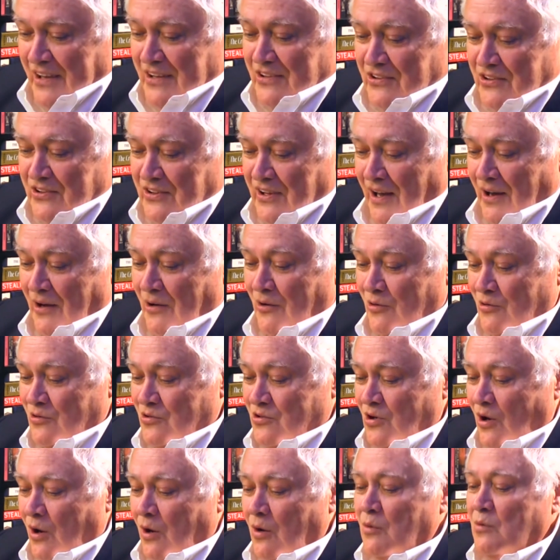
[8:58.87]
So
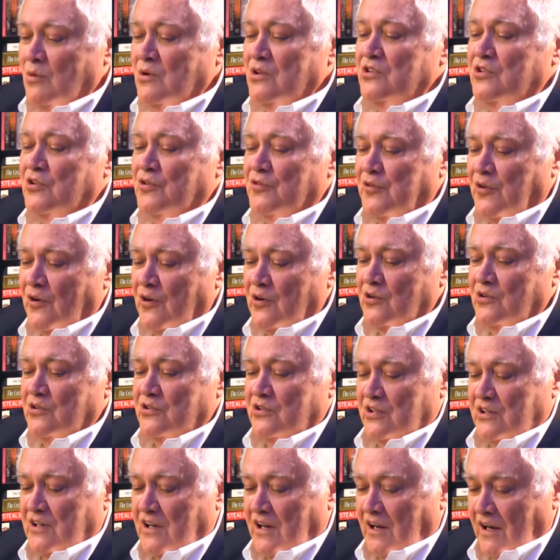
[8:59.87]
Darwin's
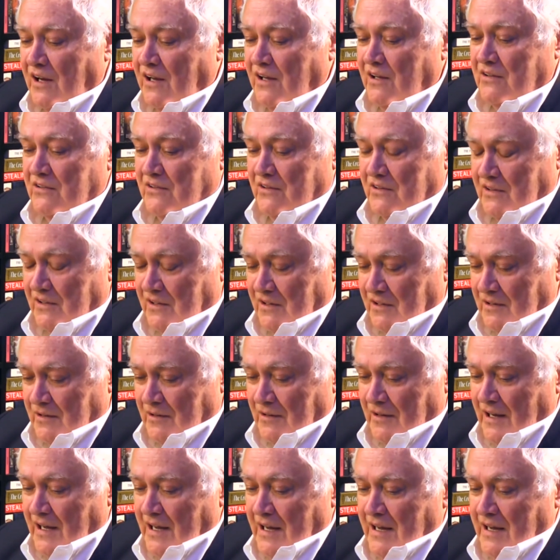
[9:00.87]
first cousin